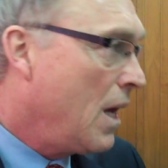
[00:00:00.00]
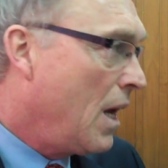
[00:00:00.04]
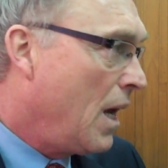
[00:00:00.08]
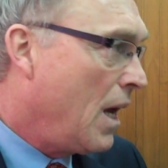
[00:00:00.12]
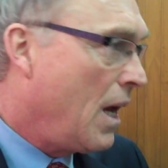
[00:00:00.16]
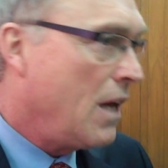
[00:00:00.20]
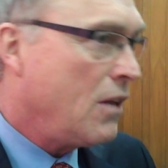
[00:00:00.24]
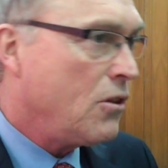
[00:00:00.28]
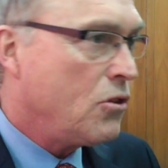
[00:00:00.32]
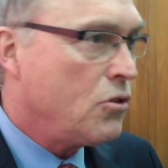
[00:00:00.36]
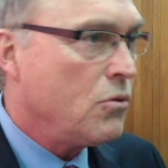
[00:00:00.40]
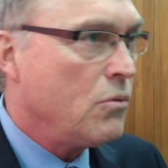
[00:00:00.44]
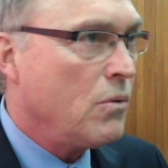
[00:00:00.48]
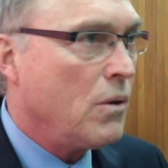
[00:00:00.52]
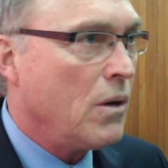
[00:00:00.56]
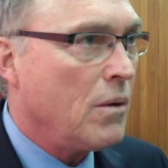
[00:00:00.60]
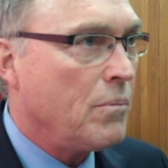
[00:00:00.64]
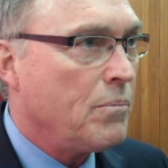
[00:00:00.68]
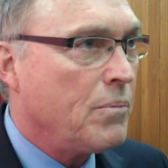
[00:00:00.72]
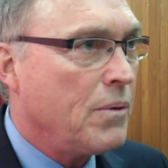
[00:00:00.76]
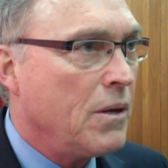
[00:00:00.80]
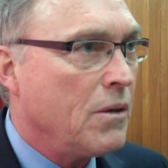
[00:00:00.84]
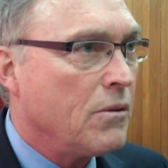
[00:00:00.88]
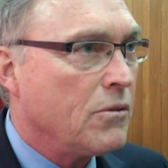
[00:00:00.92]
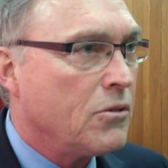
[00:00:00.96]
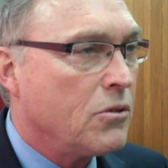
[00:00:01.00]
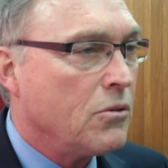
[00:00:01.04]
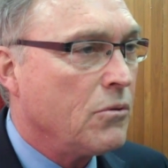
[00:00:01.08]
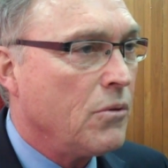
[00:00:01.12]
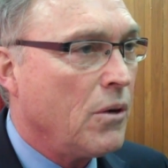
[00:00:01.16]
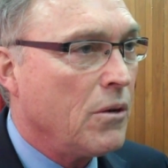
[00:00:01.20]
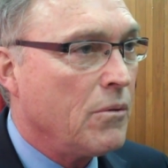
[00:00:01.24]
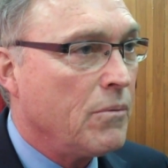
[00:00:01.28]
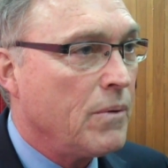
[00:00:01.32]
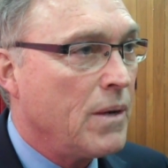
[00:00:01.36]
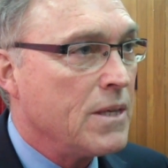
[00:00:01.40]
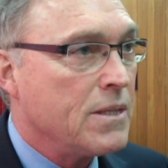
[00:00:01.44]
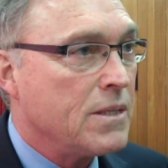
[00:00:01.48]
and to
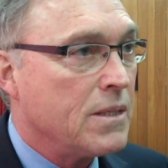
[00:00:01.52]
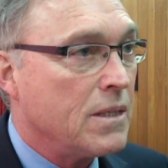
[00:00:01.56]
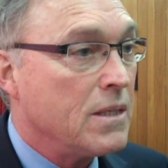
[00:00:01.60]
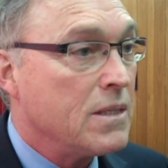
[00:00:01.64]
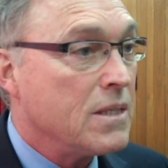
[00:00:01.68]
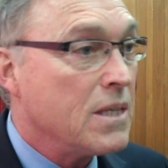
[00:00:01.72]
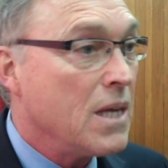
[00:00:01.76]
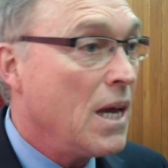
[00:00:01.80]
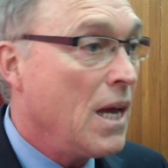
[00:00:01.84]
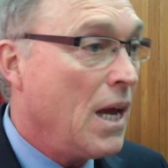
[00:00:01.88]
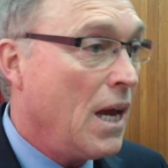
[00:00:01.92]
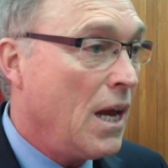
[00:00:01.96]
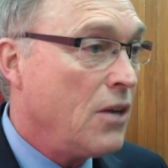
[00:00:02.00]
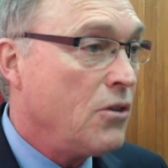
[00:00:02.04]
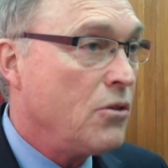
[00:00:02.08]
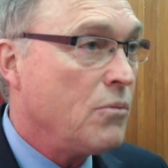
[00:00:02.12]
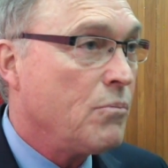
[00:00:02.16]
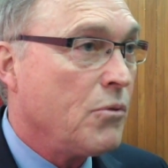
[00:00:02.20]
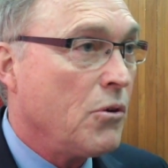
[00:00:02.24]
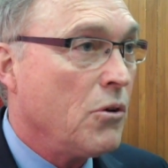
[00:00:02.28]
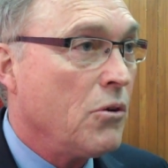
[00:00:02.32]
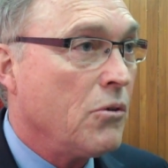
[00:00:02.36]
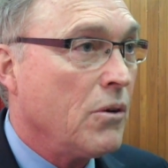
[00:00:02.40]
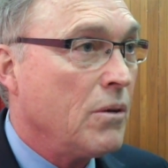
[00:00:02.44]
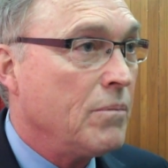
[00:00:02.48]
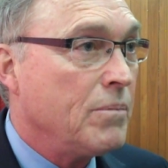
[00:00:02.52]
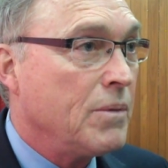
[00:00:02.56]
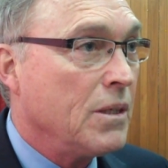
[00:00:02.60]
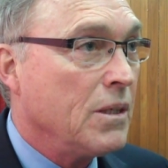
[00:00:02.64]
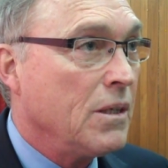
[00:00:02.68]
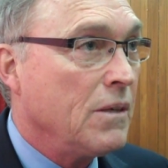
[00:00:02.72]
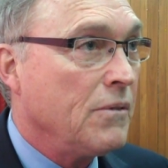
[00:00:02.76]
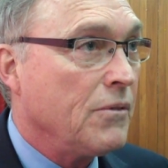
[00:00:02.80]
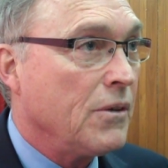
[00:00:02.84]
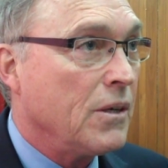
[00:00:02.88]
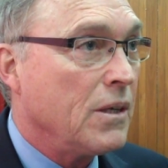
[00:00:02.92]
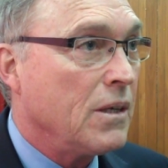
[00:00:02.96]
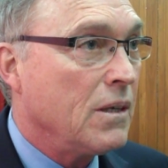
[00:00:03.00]
our residents and to program
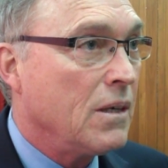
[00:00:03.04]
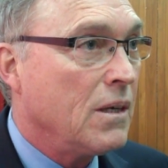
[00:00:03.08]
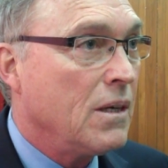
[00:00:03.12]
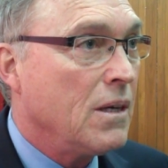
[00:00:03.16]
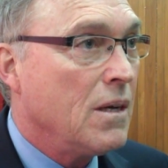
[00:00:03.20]
delivery.